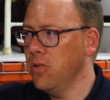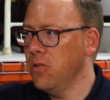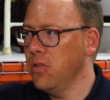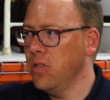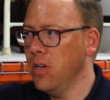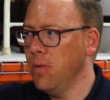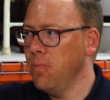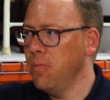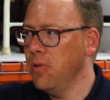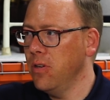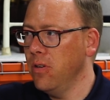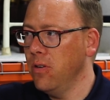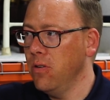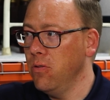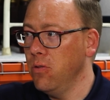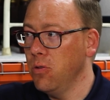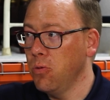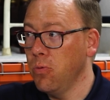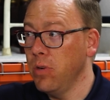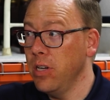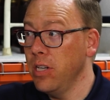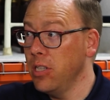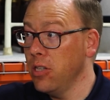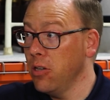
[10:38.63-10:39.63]
to someone
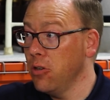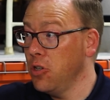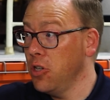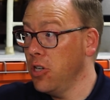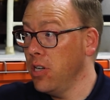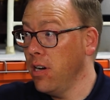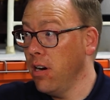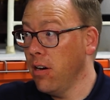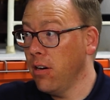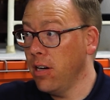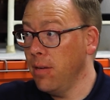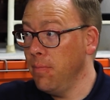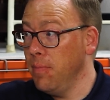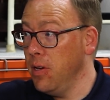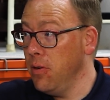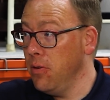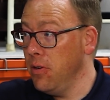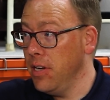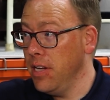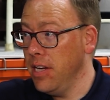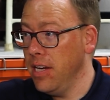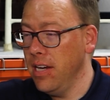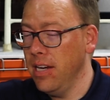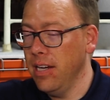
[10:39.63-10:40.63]
who's researching our
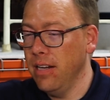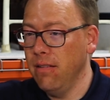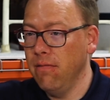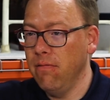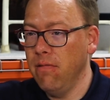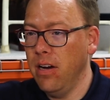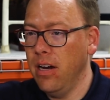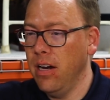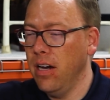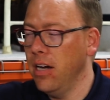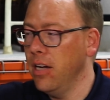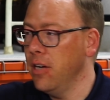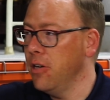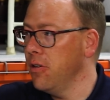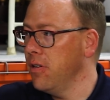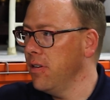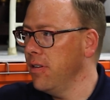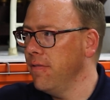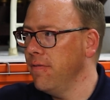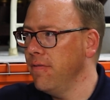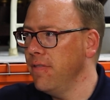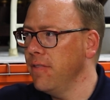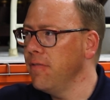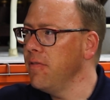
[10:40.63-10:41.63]
community in
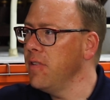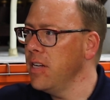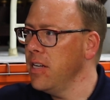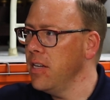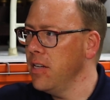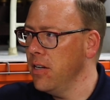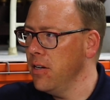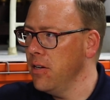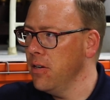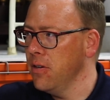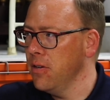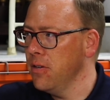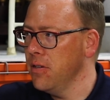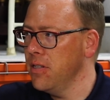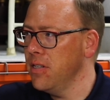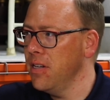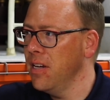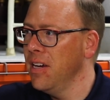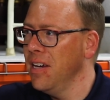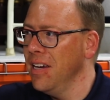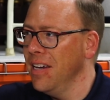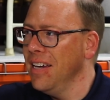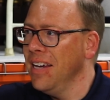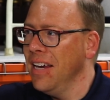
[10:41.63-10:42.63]
150
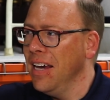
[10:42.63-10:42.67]
years